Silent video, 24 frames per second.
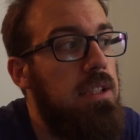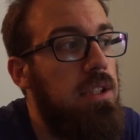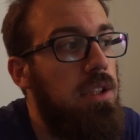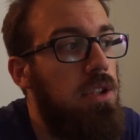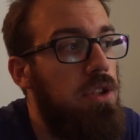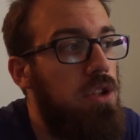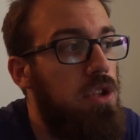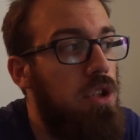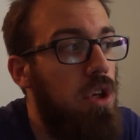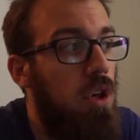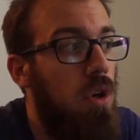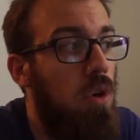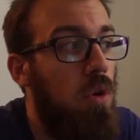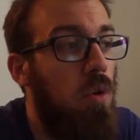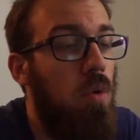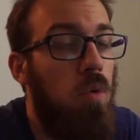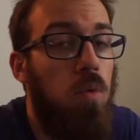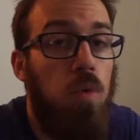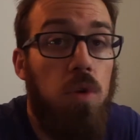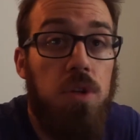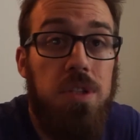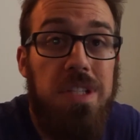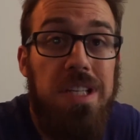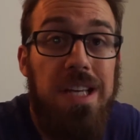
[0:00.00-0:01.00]
So
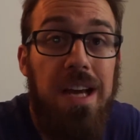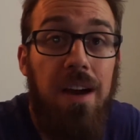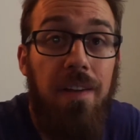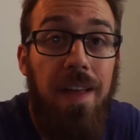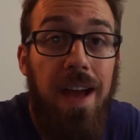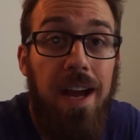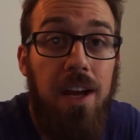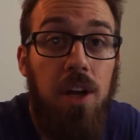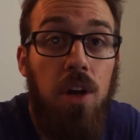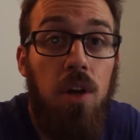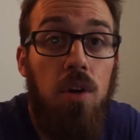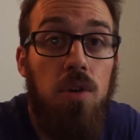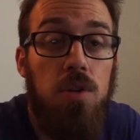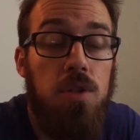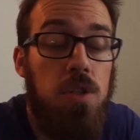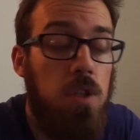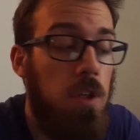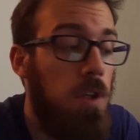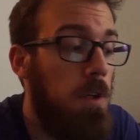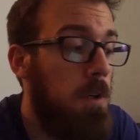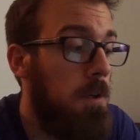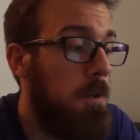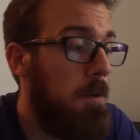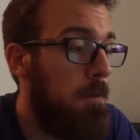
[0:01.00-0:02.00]
we'll see how that
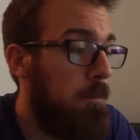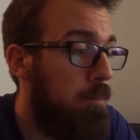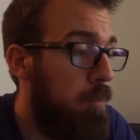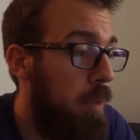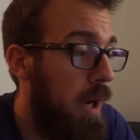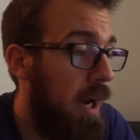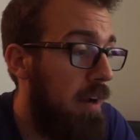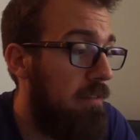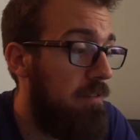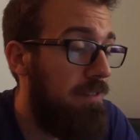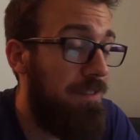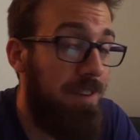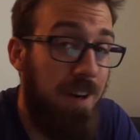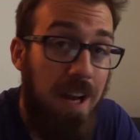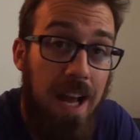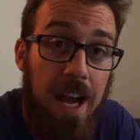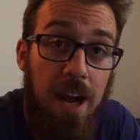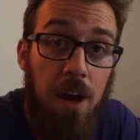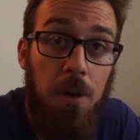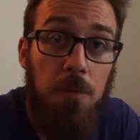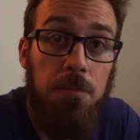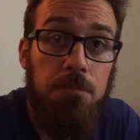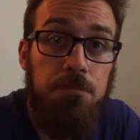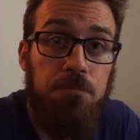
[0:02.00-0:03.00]
goes. But for
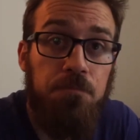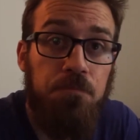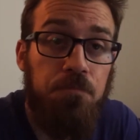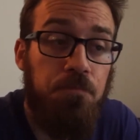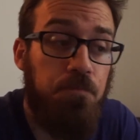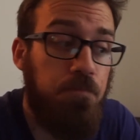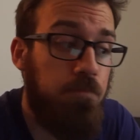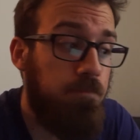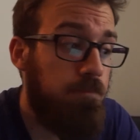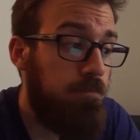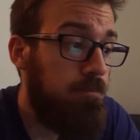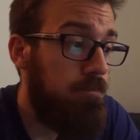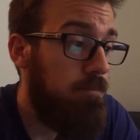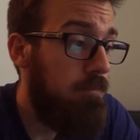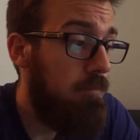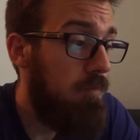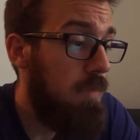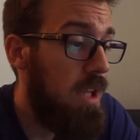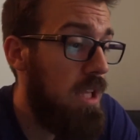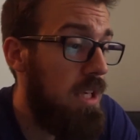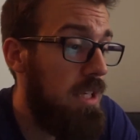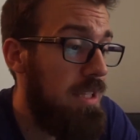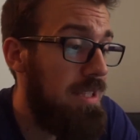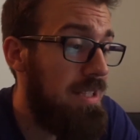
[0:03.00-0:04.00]
now,
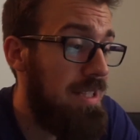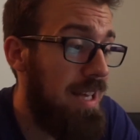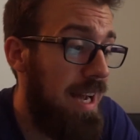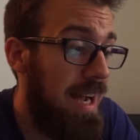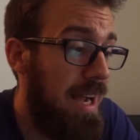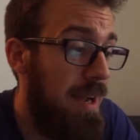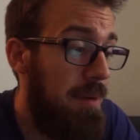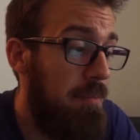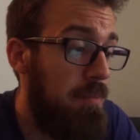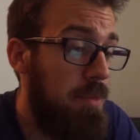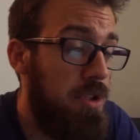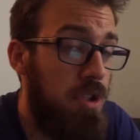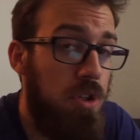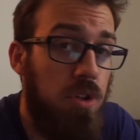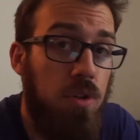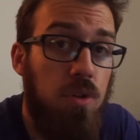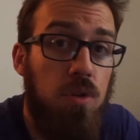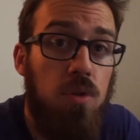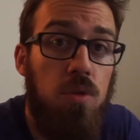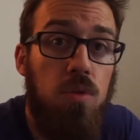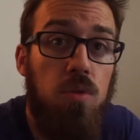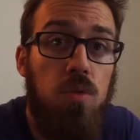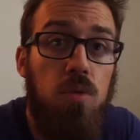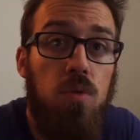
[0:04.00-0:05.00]
time
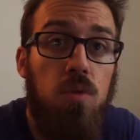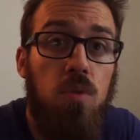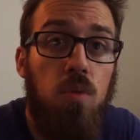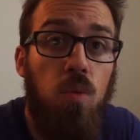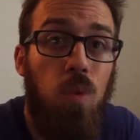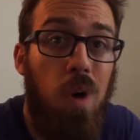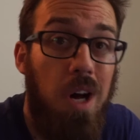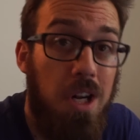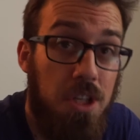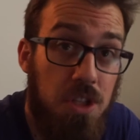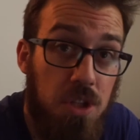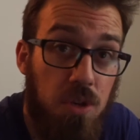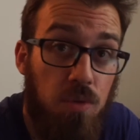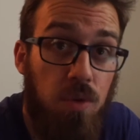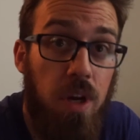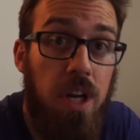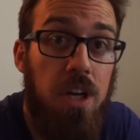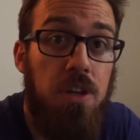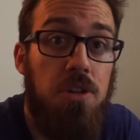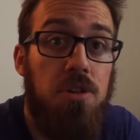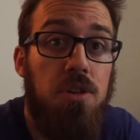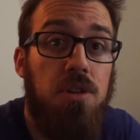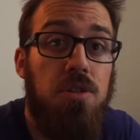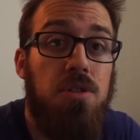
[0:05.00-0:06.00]
to watch the
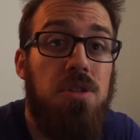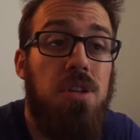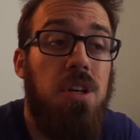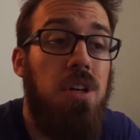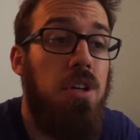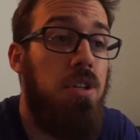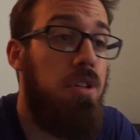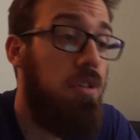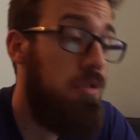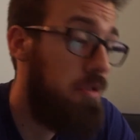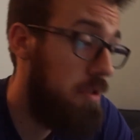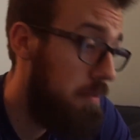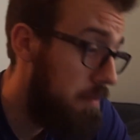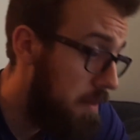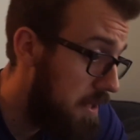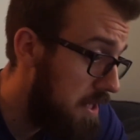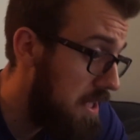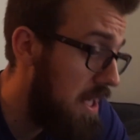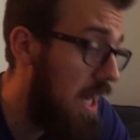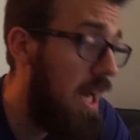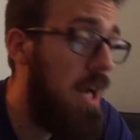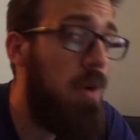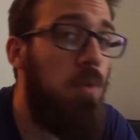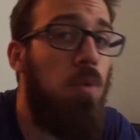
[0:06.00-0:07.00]
Rangers, do some
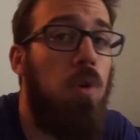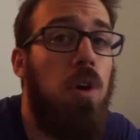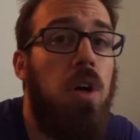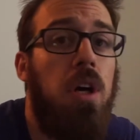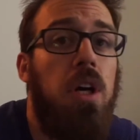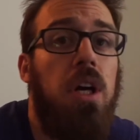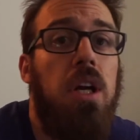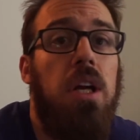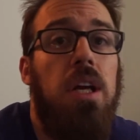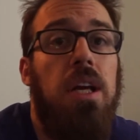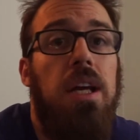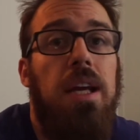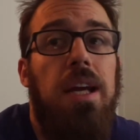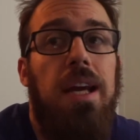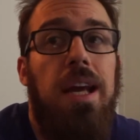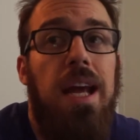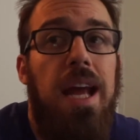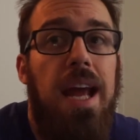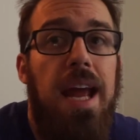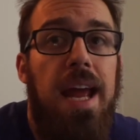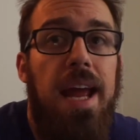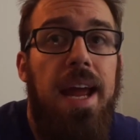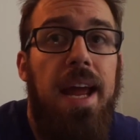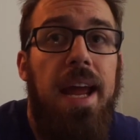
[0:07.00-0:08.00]
design work,
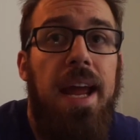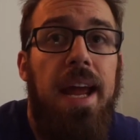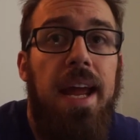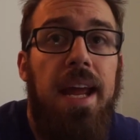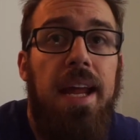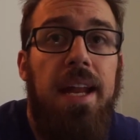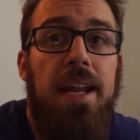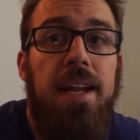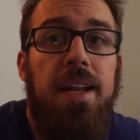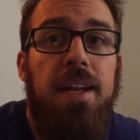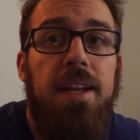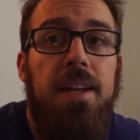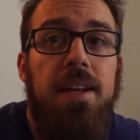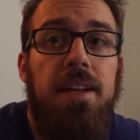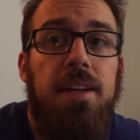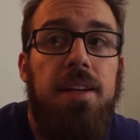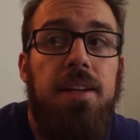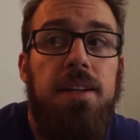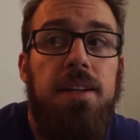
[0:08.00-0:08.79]
and